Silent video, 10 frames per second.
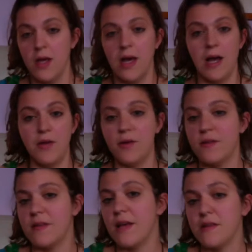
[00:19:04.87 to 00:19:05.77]
and you can
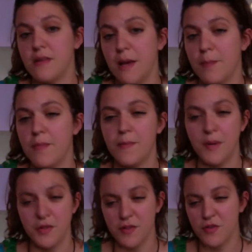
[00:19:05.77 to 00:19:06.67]
say to them, but
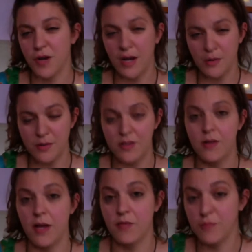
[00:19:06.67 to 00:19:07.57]
just try not to
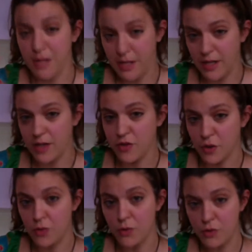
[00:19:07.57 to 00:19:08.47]
like really
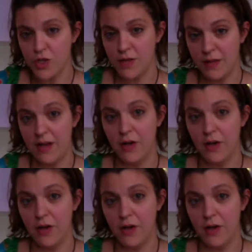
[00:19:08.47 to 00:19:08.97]
indulge in that